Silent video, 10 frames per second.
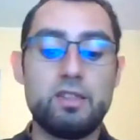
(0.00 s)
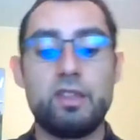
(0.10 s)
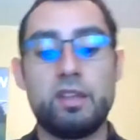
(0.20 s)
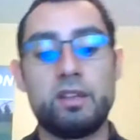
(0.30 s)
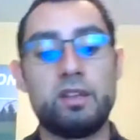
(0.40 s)

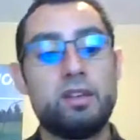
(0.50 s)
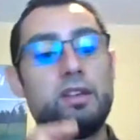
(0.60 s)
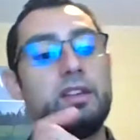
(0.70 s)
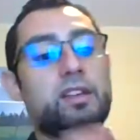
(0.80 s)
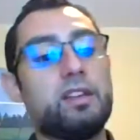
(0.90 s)
then
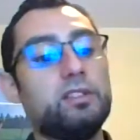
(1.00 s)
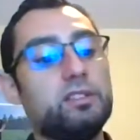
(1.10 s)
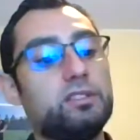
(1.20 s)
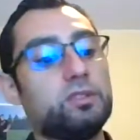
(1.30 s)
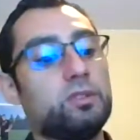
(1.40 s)
Heal
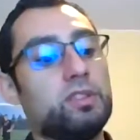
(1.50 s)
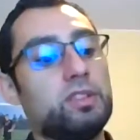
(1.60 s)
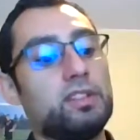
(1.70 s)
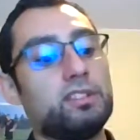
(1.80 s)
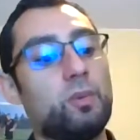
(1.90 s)
and
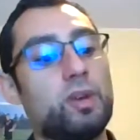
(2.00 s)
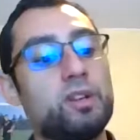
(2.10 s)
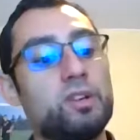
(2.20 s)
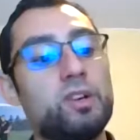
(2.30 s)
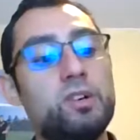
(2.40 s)
Soothe is the way
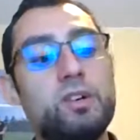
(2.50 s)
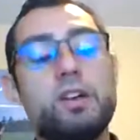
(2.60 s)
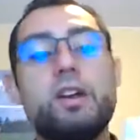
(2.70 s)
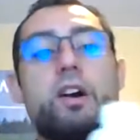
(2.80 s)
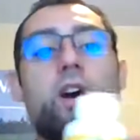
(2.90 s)
to go.
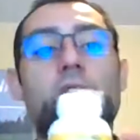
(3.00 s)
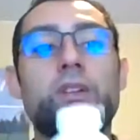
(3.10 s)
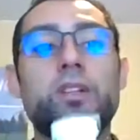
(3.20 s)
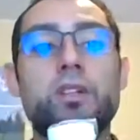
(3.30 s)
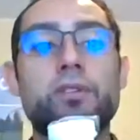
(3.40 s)
I'll
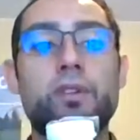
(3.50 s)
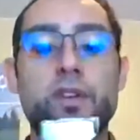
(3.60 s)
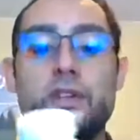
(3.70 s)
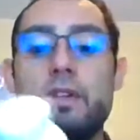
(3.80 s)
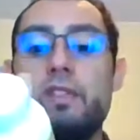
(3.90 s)
leave
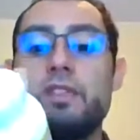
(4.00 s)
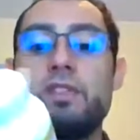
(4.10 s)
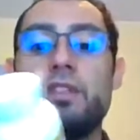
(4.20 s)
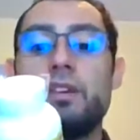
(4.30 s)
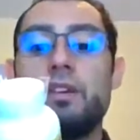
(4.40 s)

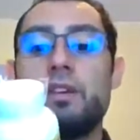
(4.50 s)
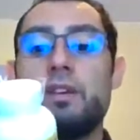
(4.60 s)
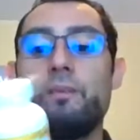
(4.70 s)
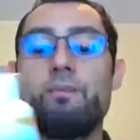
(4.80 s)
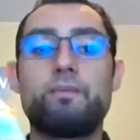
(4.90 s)

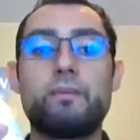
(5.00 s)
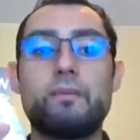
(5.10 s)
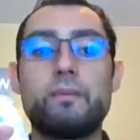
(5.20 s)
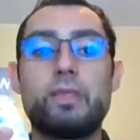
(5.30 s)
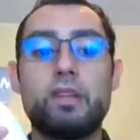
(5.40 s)
the
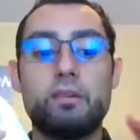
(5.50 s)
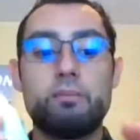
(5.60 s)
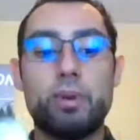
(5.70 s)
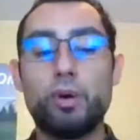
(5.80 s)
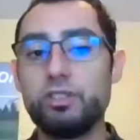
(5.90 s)

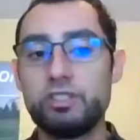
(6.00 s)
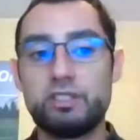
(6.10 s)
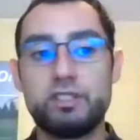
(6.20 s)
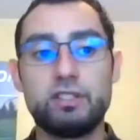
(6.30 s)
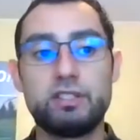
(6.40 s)

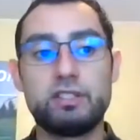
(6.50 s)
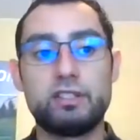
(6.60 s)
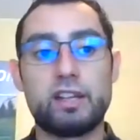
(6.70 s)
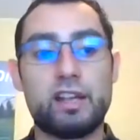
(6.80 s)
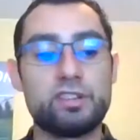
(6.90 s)
post,
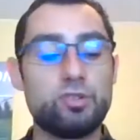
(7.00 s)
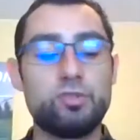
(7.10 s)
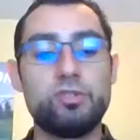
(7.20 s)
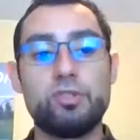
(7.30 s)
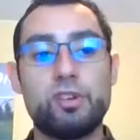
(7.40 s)
like I've
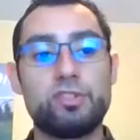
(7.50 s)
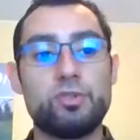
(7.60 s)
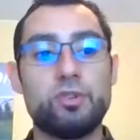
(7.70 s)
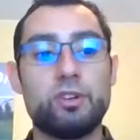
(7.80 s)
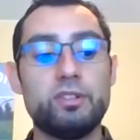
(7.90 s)
shown you
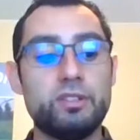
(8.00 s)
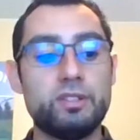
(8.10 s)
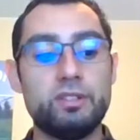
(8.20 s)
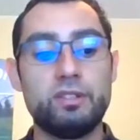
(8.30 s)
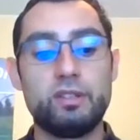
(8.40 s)
earlier.